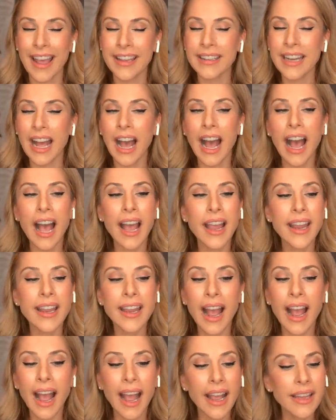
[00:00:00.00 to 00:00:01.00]
And
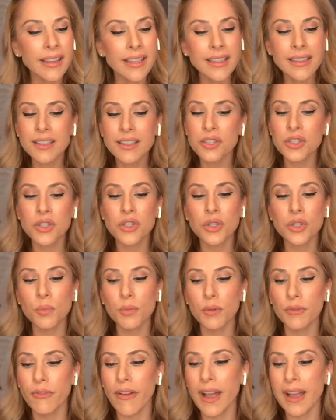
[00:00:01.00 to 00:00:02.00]
I, I think this is
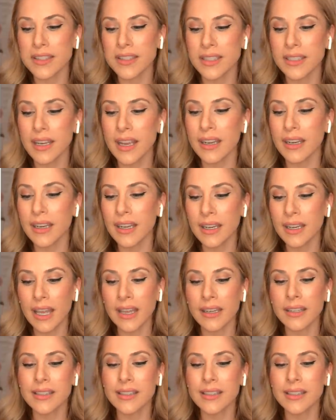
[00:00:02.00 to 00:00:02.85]
super fascinating,